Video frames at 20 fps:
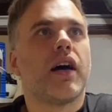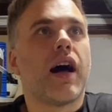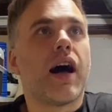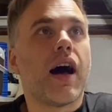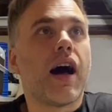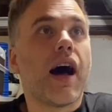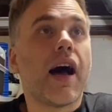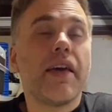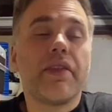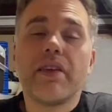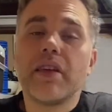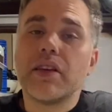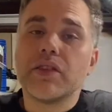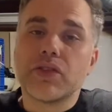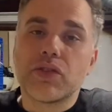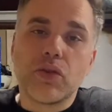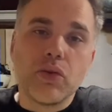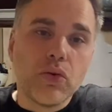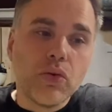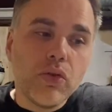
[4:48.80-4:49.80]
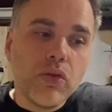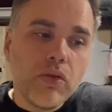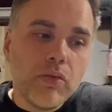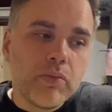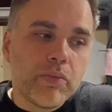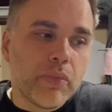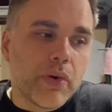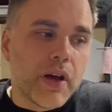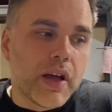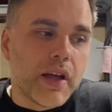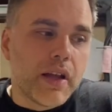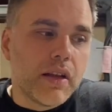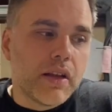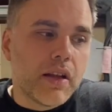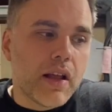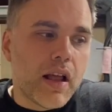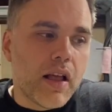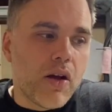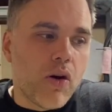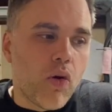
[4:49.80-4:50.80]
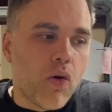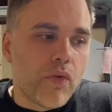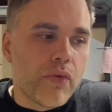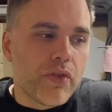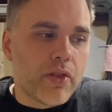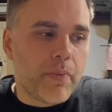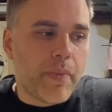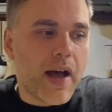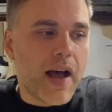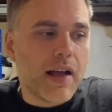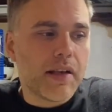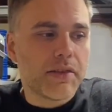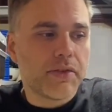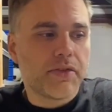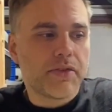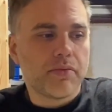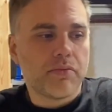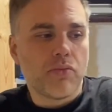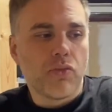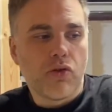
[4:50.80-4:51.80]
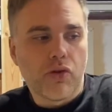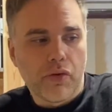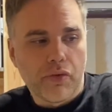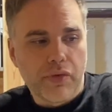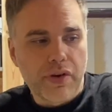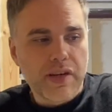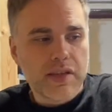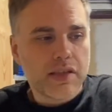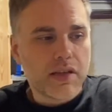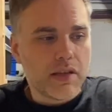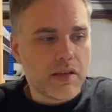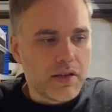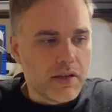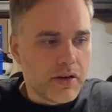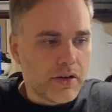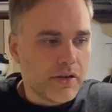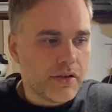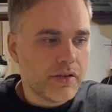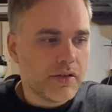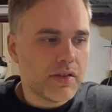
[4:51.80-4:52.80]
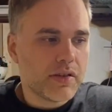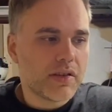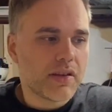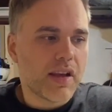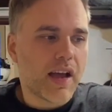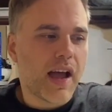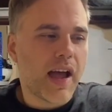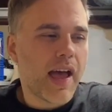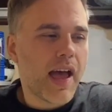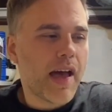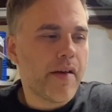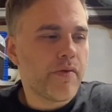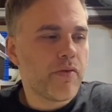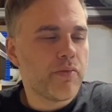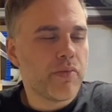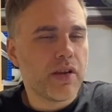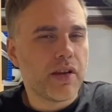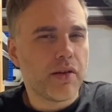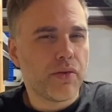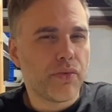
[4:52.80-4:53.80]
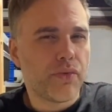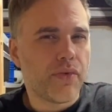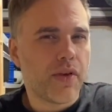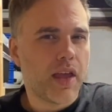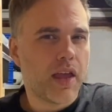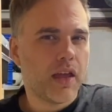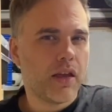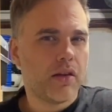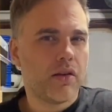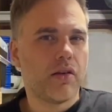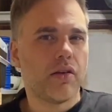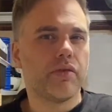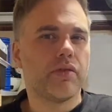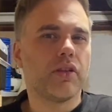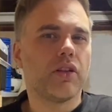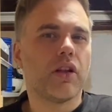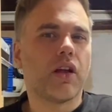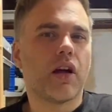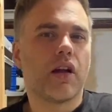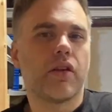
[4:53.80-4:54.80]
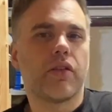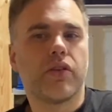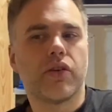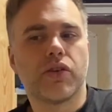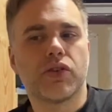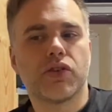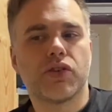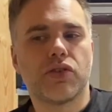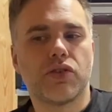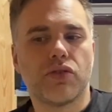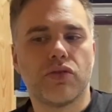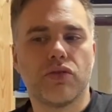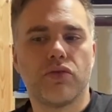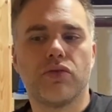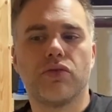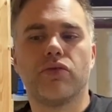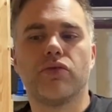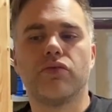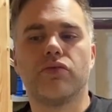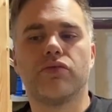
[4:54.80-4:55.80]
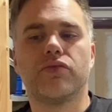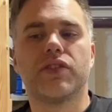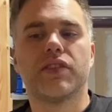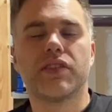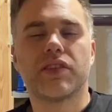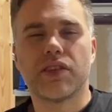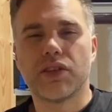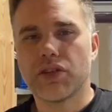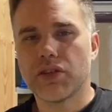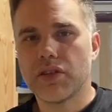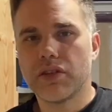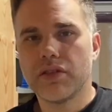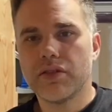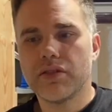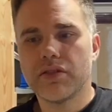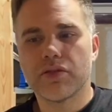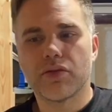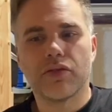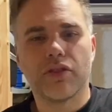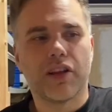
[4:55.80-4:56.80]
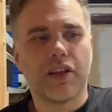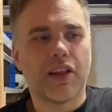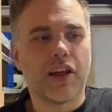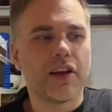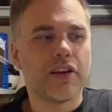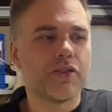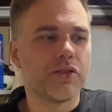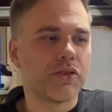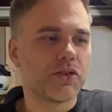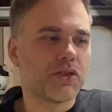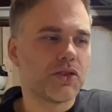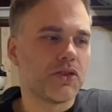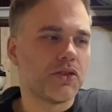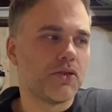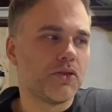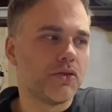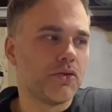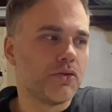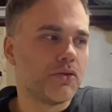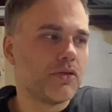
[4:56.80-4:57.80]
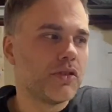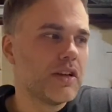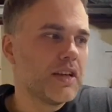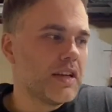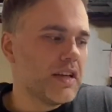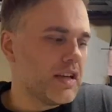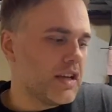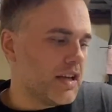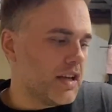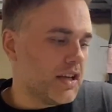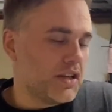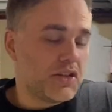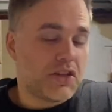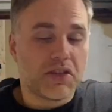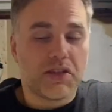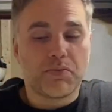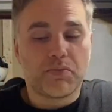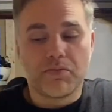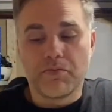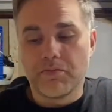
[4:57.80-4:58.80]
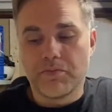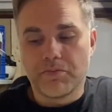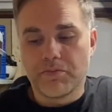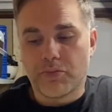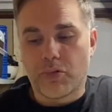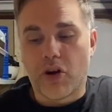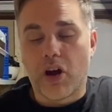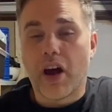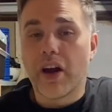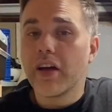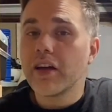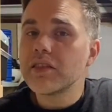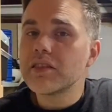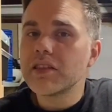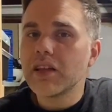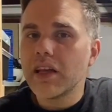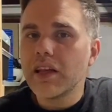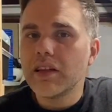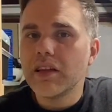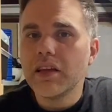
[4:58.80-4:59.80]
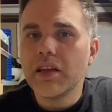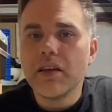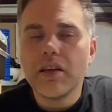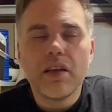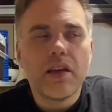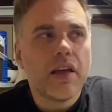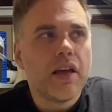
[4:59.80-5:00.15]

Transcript: I think is cool, but over the past more recent years, I haven't been a fan of a lot of their shoe decisions or a lot of their shoe just products lately.